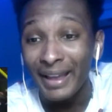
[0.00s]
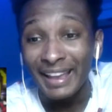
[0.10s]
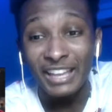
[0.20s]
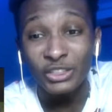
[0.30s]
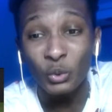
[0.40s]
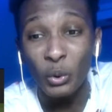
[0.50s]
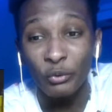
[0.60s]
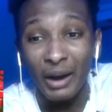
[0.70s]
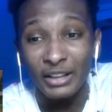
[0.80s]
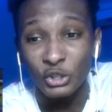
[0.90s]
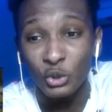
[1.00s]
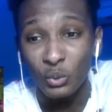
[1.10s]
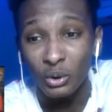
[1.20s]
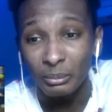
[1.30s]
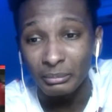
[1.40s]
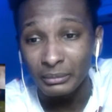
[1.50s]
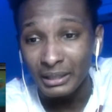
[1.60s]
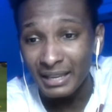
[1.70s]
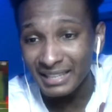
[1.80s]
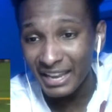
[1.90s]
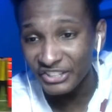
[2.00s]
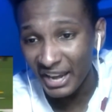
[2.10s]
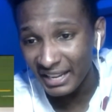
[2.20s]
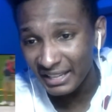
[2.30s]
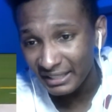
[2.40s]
He threw it right to him. Is that Jalen?